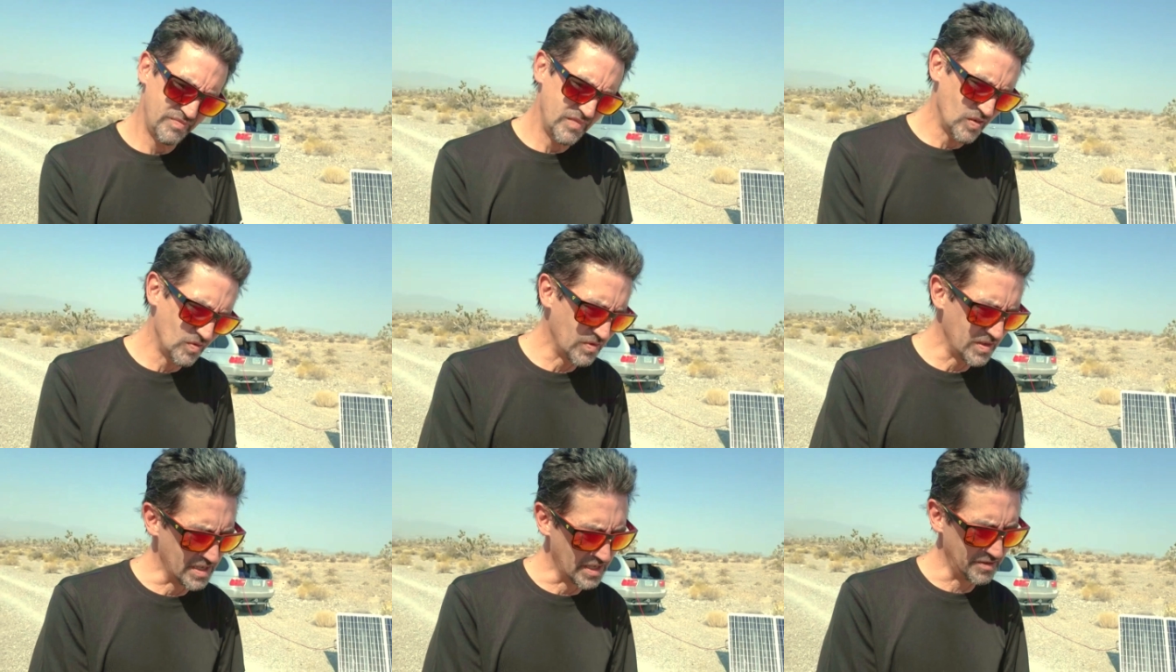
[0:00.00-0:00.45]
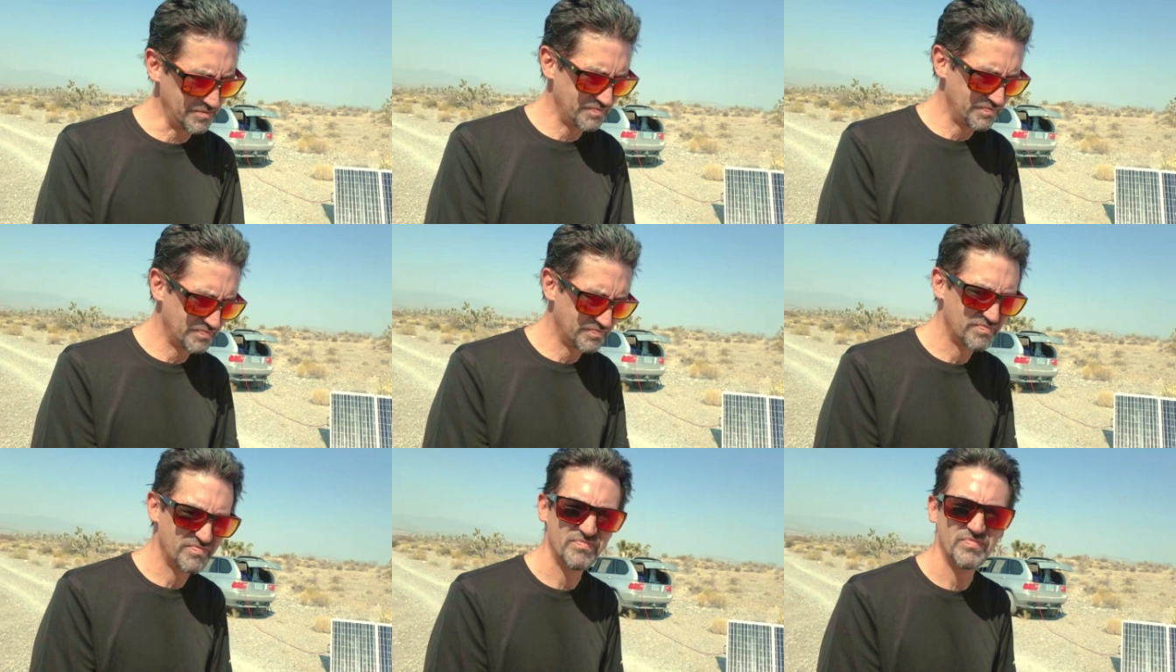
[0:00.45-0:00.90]
well,
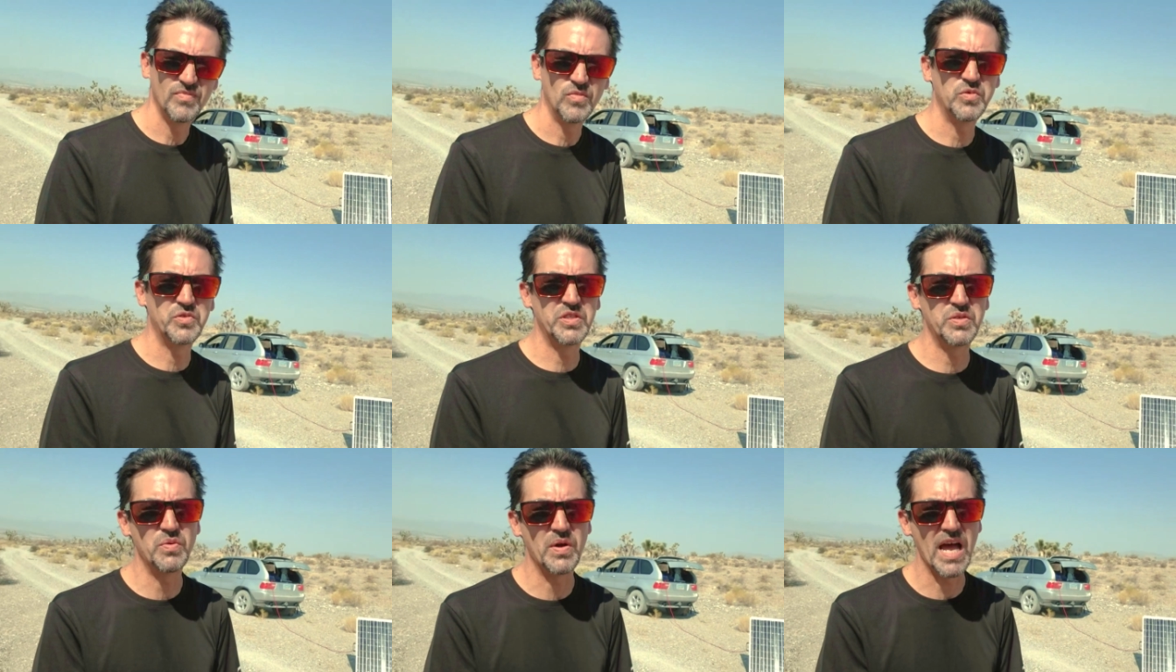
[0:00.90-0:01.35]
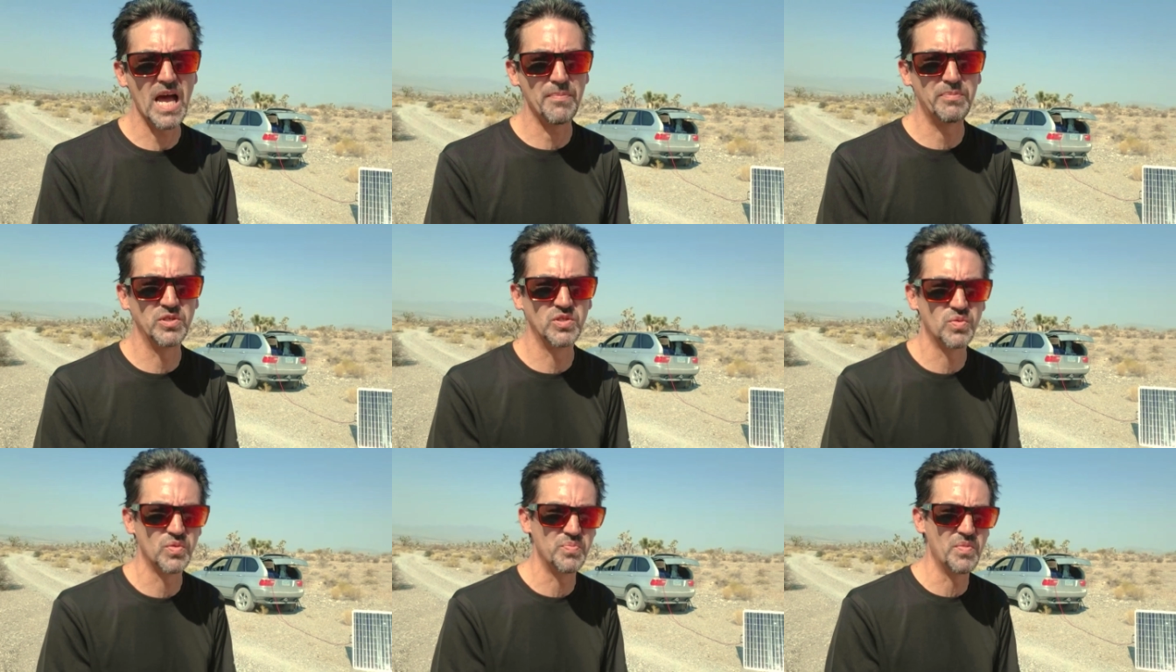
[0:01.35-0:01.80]
we'll see what
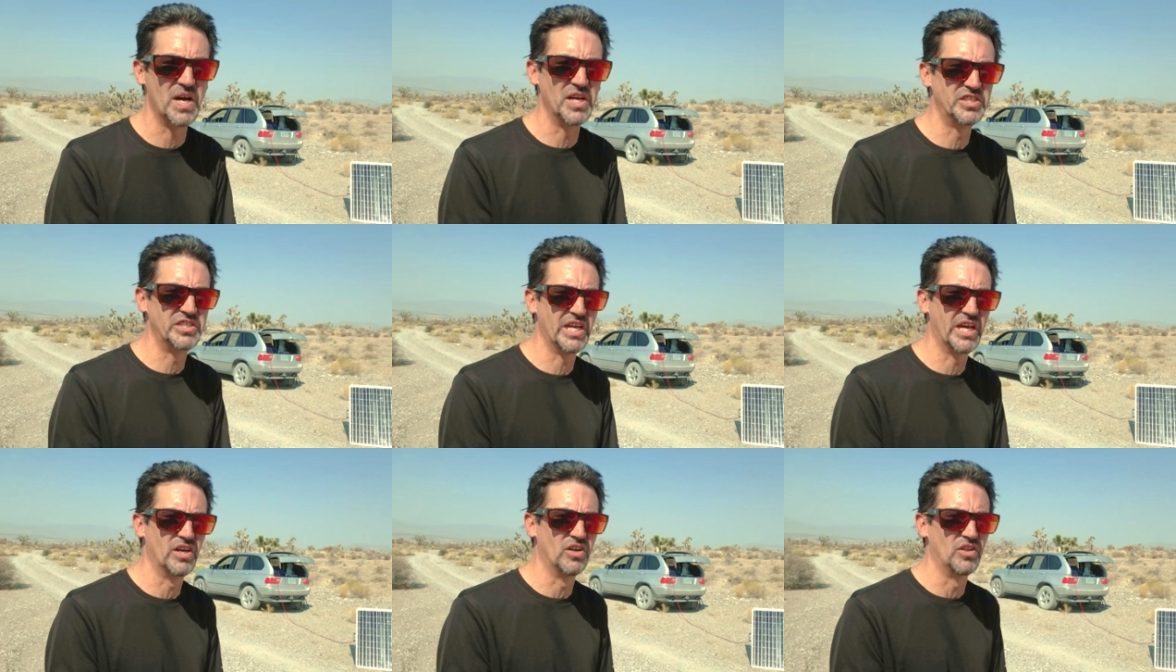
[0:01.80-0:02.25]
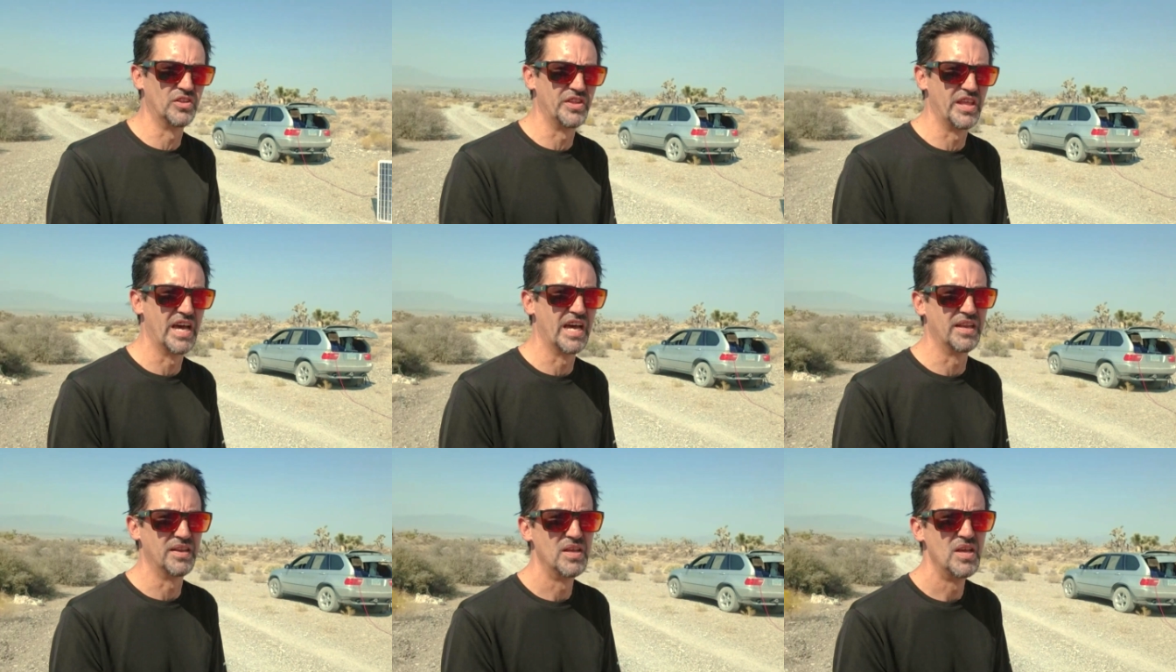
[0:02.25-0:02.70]
happens with my channel and
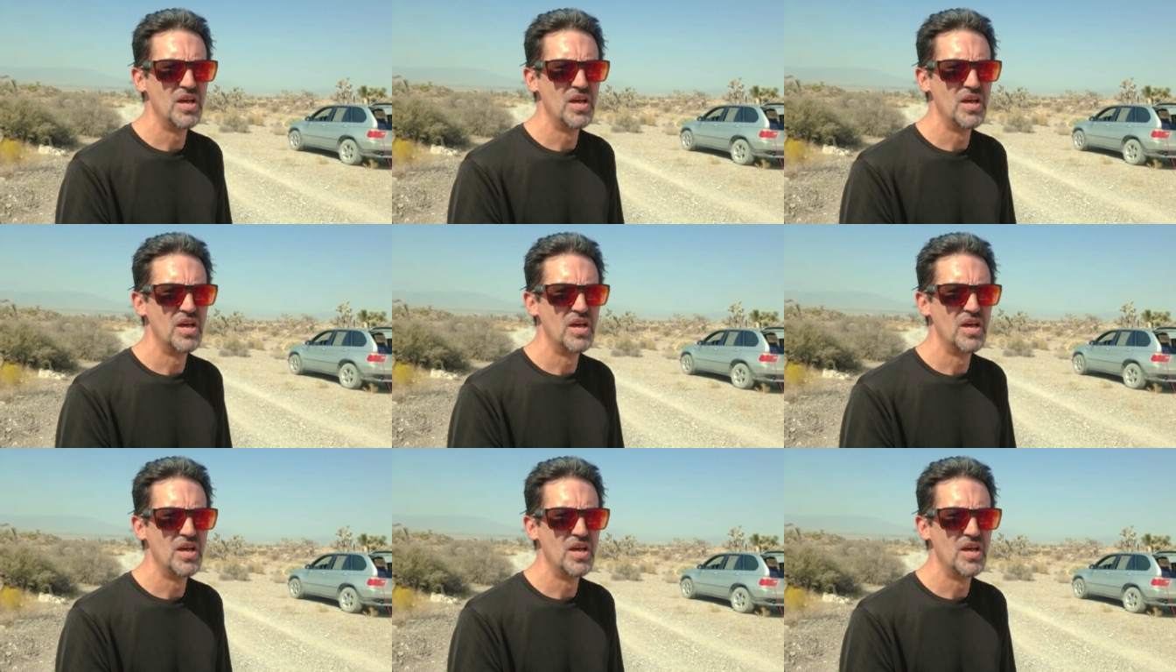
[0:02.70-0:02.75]
that.